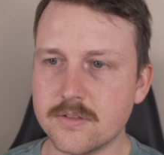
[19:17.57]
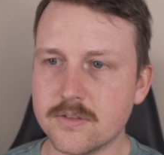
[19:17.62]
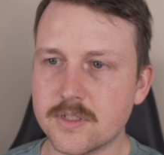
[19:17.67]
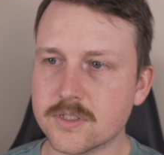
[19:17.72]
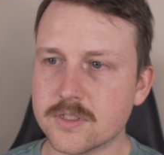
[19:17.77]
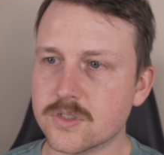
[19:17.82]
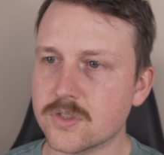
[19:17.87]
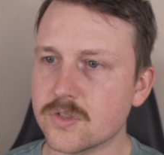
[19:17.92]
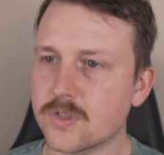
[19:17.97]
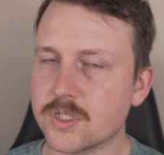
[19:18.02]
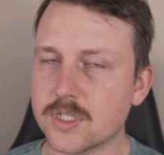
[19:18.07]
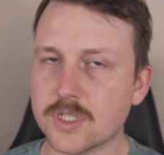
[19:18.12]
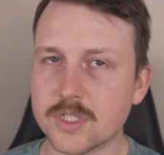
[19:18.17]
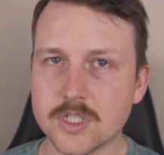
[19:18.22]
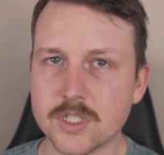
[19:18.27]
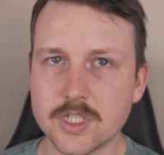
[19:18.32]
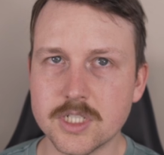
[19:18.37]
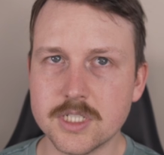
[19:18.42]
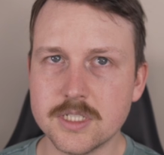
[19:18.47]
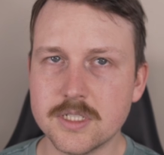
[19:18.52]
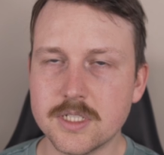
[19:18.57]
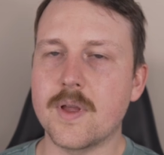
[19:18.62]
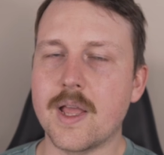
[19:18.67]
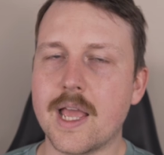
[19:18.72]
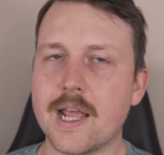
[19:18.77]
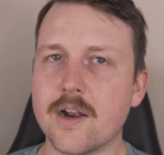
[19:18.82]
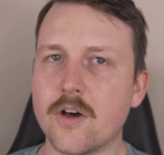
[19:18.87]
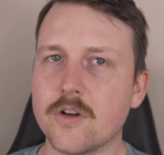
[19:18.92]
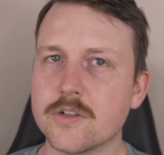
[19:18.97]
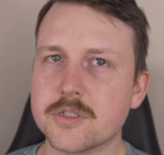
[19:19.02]
Things are looking good.
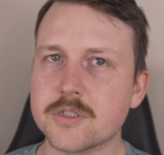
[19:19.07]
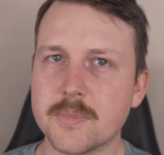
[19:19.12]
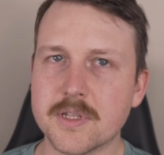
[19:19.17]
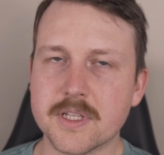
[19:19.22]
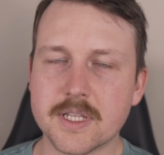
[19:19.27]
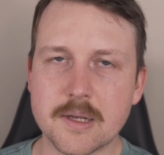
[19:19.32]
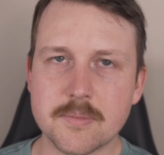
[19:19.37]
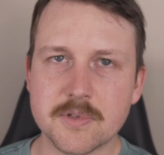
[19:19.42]
And ultimately,